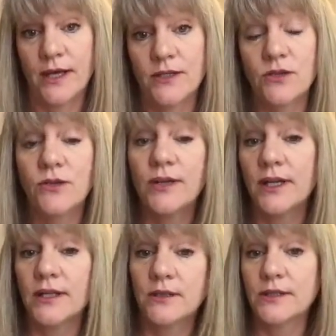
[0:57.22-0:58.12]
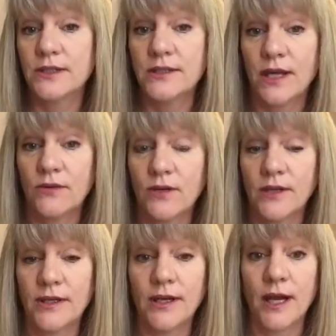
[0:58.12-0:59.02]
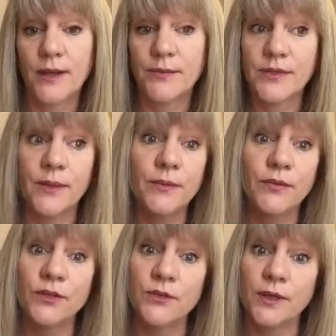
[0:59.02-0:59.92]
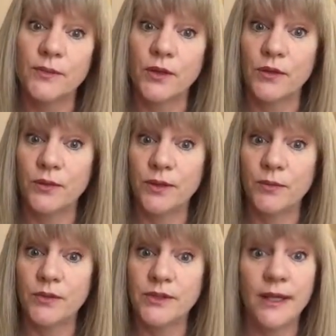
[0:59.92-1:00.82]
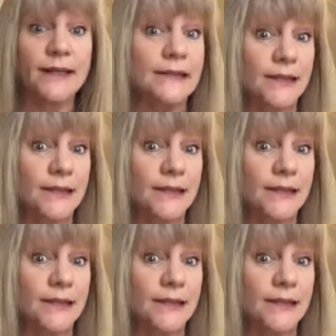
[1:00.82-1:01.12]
so you'll get a little discount on it. Um, some are doing up to 30%.